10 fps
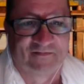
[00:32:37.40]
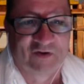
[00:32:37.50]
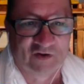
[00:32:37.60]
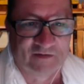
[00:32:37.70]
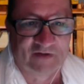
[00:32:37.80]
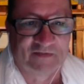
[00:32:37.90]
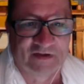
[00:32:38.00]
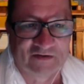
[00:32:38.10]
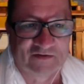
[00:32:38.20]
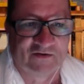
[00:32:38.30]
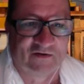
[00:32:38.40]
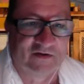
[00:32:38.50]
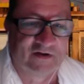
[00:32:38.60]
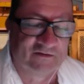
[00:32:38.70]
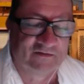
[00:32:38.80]
You remember the
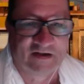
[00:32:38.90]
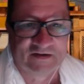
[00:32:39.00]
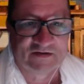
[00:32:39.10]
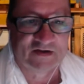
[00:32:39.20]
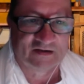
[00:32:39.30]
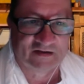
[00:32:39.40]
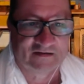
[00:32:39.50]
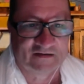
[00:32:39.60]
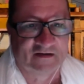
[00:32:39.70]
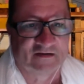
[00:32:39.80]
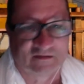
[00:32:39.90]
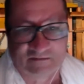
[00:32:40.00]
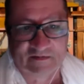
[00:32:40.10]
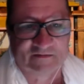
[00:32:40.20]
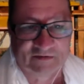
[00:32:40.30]
story of the insect, etc.
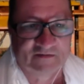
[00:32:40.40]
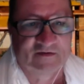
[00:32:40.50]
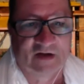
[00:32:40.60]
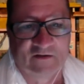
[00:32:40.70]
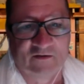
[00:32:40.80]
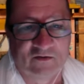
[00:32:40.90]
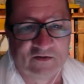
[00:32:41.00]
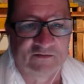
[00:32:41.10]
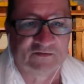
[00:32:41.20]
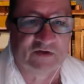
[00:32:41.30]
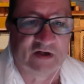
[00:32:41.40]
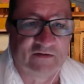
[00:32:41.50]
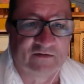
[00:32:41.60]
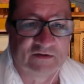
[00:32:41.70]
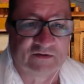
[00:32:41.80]
I'm not going to say
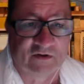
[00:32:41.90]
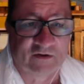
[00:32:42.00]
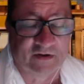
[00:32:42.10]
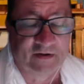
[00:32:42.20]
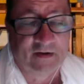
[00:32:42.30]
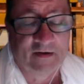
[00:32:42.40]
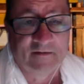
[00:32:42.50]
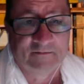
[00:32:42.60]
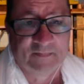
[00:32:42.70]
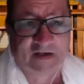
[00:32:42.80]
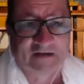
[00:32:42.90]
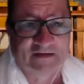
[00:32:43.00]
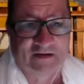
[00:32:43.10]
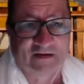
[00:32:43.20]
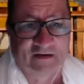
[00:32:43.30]
all the story,
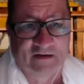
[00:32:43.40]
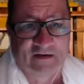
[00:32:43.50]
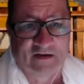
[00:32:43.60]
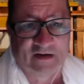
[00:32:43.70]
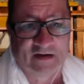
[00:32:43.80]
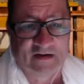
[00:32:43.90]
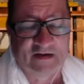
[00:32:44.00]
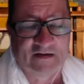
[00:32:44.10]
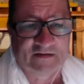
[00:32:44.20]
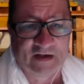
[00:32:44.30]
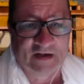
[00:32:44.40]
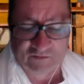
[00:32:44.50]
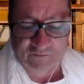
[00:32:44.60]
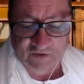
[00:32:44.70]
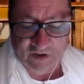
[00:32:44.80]
but his
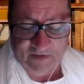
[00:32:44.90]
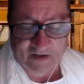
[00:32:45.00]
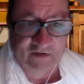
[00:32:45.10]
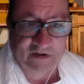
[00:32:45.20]
nature will come out.